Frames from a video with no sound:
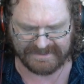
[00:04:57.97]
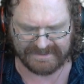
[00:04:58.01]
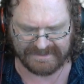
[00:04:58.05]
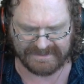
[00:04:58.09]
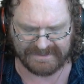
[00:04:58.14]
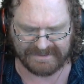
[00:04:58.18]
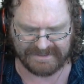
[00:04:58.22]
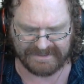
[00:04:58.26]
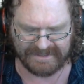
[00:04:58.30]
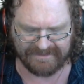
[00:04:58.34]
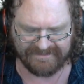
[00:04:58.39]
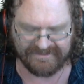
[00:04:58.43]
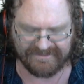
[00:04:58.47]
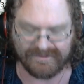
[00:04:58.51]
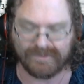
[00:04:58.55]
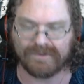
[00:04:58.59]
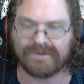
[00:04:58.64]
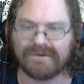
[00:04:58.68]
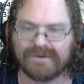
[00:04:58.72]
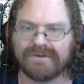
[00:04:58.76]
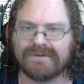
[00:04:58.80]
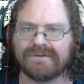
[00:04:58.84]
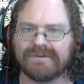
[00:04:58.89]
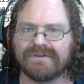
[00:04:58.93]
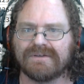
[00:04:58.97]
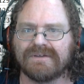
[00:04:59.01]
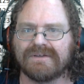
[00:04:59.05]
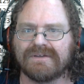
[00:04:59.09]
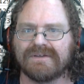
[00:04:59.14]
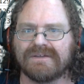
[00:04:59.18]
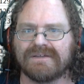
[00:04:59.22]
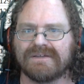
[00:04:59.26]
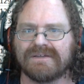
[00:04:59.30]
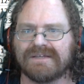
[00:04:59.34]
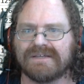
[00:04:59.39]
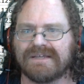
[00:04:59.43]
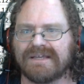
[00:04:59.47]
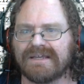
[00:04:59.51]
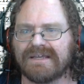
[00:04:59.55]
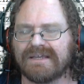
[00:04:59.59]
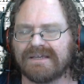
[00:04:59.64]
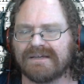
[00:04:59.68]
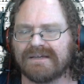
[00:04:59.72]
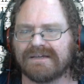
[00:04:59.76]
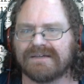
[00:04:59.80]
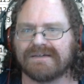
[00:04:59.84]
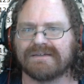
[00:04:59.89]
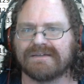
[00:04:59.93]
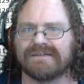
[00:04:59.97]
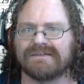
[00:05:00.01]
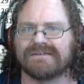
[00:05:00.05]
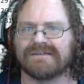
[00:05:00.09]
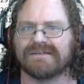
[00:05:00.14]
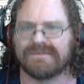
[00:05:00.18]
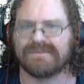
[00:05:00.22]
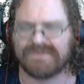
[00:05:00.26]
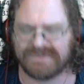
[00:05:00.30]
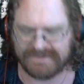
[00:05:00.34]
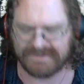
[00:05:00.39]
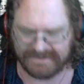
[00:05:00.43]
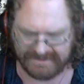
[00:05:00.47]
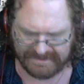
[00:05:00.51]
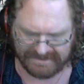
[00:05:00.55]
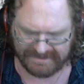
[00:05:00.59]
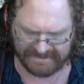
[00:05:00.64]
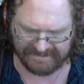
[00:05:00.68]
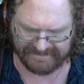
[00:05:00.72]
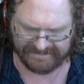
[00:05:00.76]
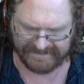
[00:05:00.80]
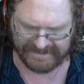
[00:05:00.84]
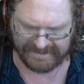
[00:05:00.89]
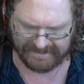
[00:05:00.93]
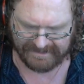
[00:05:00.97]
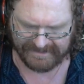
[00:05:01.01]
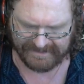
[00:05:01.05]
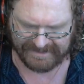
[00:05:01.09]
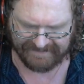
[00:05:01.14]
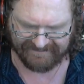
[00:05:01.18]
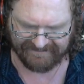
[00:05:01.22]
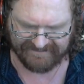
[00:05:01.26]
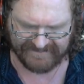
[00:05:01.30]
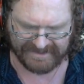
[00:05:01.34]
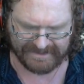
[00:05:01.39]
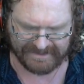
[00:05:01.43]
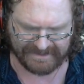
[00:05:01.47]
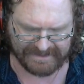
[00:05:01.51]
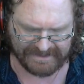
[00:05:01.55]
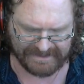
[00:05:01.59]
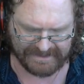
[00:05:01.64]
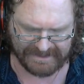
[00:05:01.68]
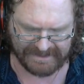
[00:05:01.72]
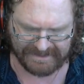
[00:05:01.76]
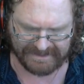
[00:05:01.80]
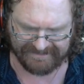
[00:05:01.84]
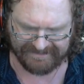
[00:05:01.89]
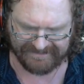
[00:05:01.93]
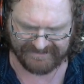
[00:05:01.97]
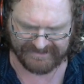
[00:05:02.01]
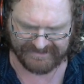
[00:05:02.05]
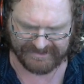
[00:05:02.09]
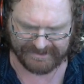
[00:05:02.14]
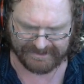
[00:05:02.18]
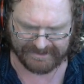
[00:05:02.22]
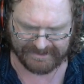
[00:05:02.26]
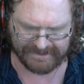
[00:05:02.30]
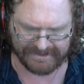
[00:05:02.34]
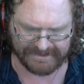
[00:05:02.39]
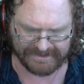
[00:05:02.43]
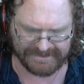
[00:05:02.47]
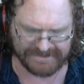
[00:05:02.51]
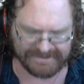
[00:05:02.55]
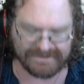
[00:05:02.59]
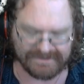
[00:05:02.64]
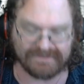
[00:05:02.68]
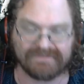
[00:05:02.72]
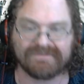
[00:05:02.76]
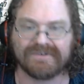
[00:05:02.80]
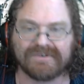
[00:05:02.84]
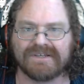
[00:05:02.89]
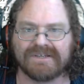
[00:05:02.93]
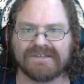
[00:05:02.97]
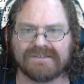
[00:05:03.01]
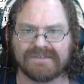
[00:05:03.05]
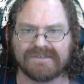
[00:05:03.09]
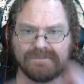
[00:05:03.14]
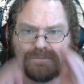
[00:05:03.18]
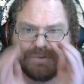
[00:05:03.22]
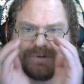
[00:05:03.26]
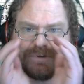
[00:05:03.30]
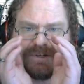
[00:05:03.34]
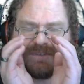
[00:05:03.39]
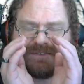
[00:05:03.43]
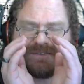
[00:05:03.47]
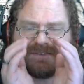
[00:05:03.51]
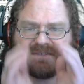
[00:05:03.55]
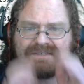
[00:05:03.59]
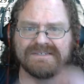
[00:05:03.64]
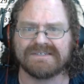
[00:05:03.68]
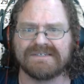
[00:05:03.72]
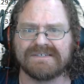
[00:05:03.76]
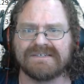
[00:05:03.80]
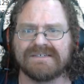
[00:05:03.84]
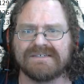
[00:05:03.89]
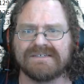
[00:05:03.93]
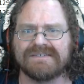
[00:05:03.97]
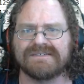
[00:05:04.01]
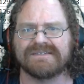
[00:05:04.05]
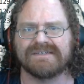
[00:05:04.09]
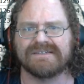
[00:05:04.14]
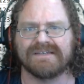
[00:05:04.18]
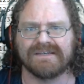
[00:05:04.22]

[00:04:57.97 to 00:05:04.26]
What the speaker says: F4, and I'm just going to divide it by 5/3. Don't forget the parentheses.